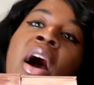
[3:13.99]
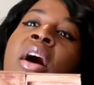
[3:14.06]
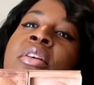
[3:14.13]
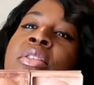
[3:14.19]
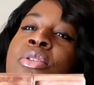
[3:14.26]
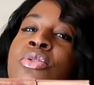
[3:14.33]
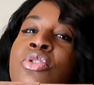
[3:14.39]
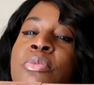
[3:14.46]
are
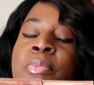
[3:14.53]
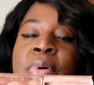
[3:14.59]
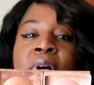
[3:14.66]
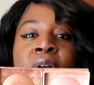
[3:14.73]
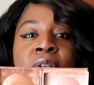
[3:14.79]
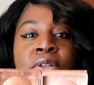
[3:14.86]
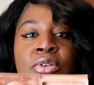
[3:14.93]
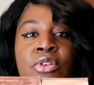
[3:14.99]

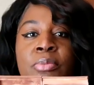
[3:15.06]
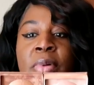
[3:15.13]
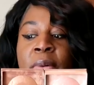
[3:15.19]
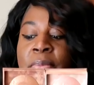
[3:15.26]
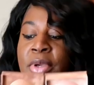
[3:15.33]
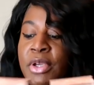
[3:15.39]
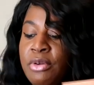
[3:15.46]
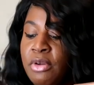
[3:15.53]
super
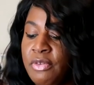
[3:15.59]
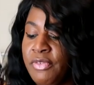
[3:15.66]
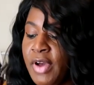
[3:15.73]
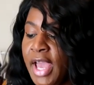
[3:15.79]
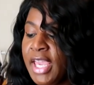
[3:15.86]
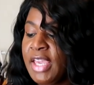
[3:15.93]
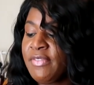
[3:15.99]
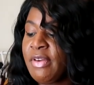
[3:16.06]
duper beautiful
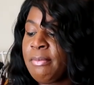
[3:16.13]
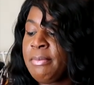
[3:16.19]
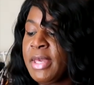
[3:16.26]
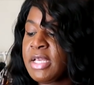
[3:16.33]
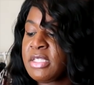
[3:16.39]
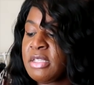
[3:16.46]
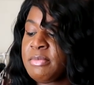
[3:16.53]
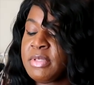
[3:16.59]
i even
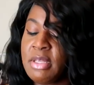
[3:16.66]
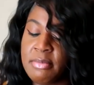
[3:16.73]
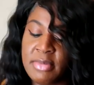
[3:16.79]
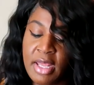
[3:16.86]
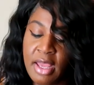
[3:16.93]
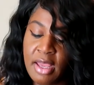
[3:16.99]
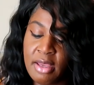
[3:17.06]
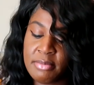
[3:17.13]
mix them
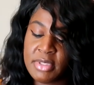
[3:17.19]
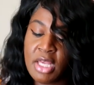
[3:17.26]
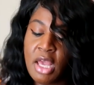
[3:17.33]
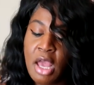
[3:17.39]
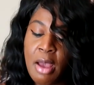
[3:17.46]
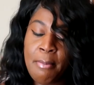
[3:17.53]
sometimes